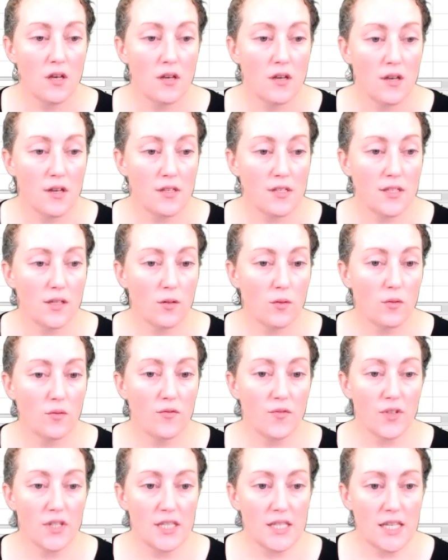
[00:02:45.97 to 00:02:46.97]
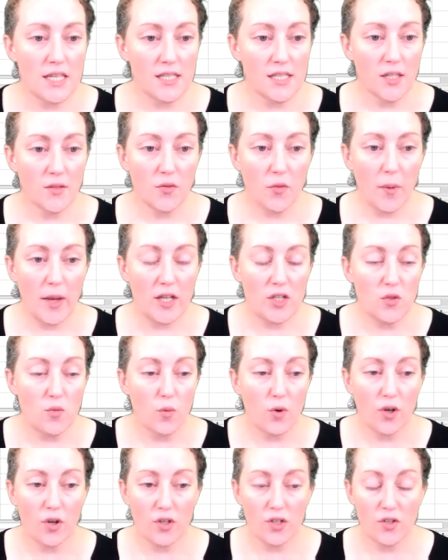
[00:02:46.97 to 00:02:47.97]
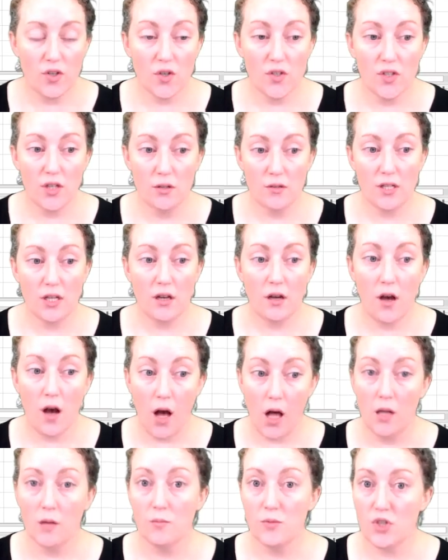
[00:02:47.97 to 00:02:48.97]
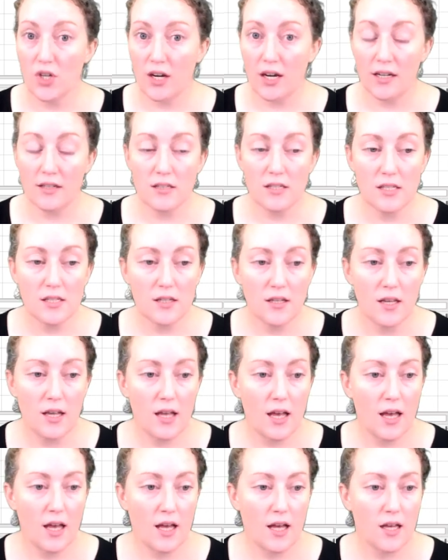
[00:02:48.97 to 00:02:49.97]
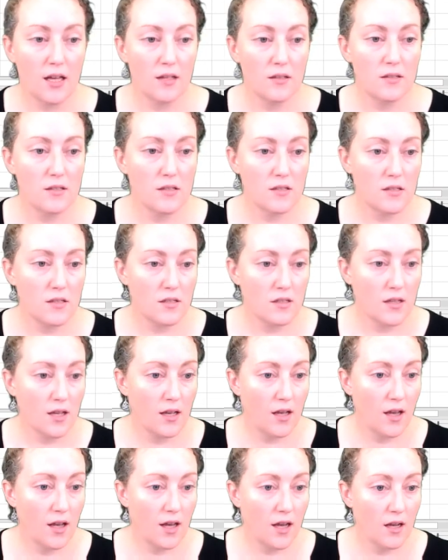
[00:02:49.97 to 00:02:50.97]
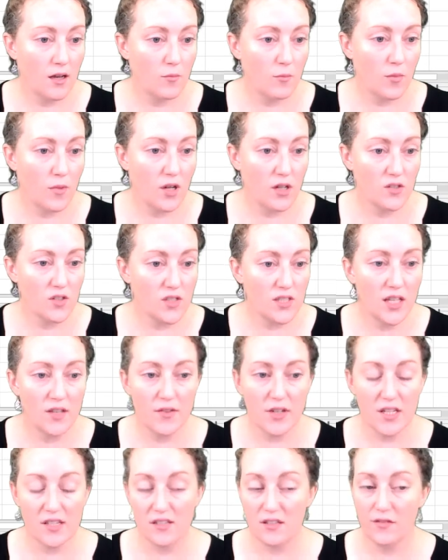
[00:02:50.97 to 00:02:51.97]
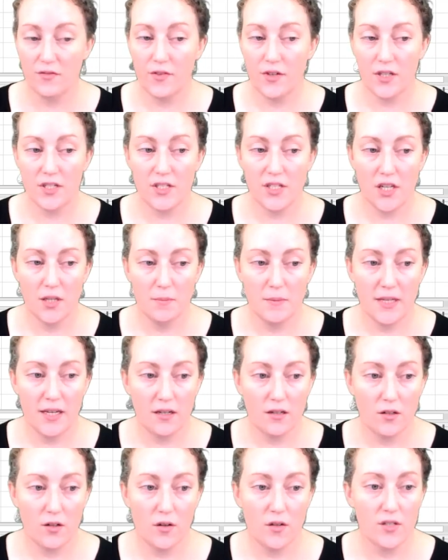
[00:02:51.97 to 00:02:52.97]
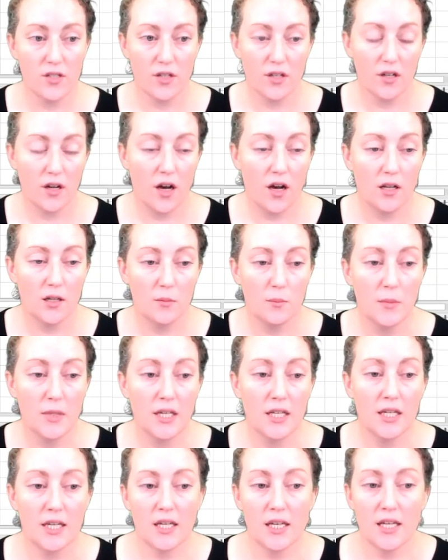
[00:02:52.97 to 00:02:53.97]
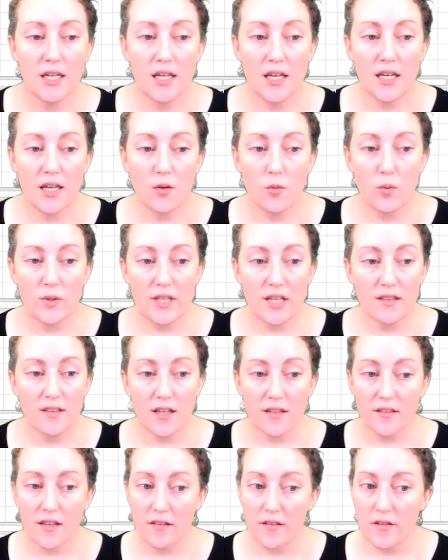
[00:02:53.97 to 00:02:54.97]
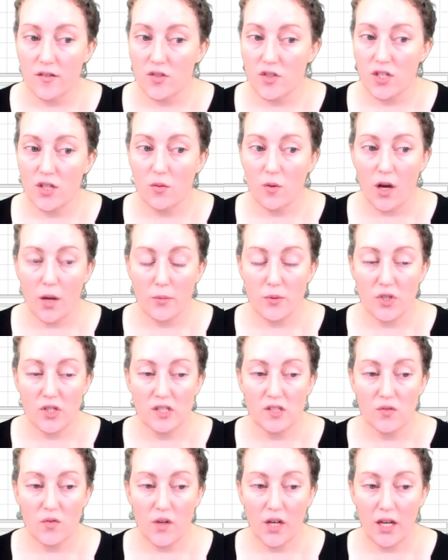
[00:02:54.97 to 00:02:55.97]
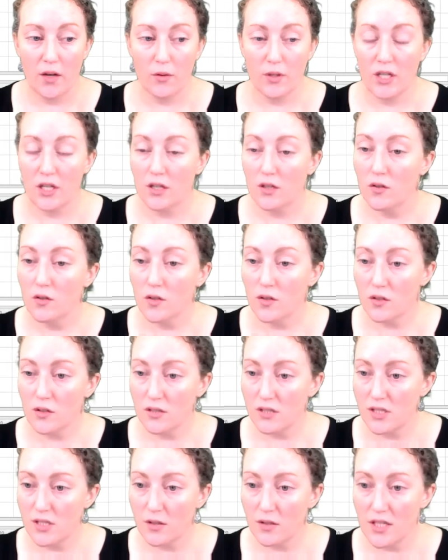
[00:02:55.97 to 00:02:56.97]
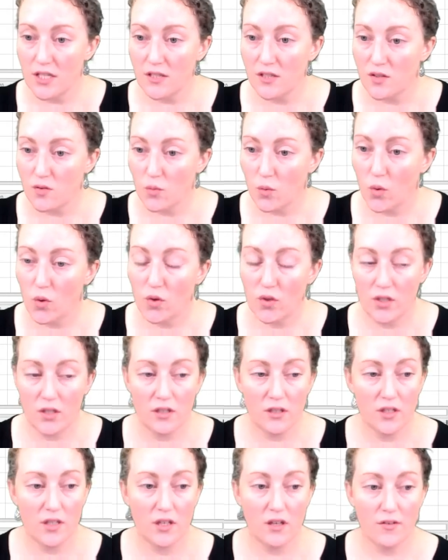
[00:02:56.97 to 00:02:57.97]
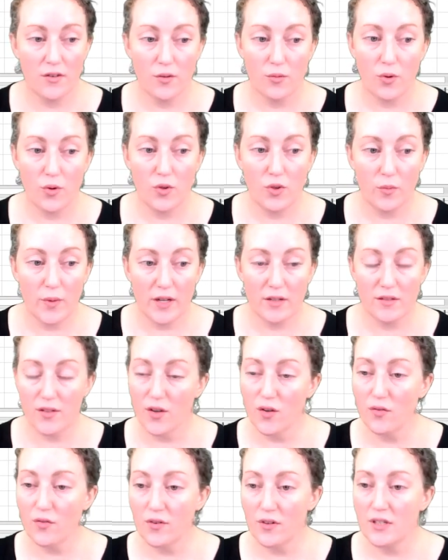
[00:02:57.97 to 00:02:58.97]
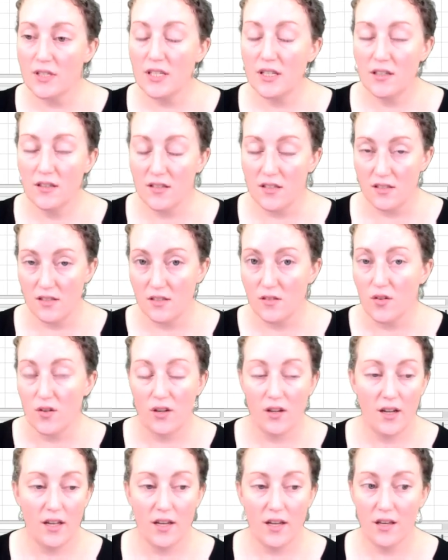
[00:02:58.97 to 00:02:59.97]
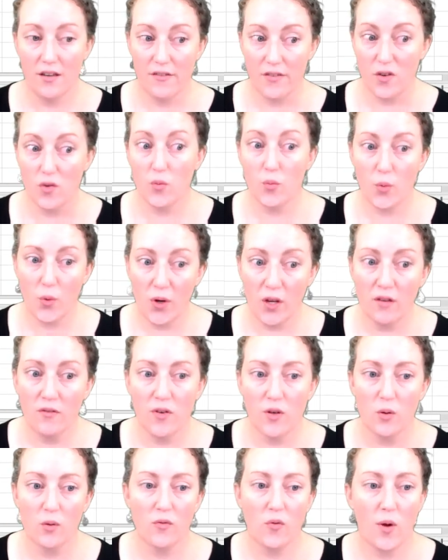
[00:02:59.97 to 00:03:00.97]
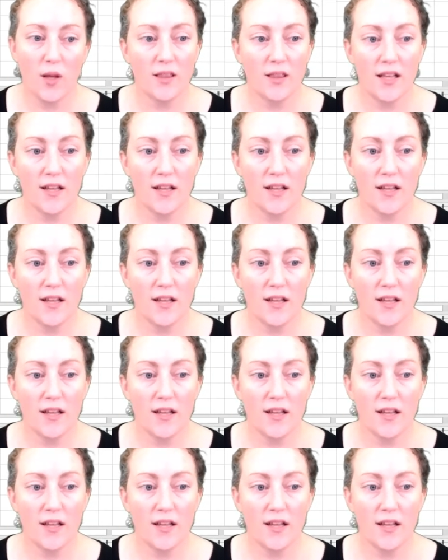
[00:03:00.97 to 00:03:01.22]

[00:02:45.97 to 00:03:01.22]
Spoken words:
So for this information, we're going to just use a column chart, and I'll just leave it as the first type there, clustered column. Within that then there's two options for how it can look. So this is one. If you roll your mouse over it, this is going to kind of give you a preview of what that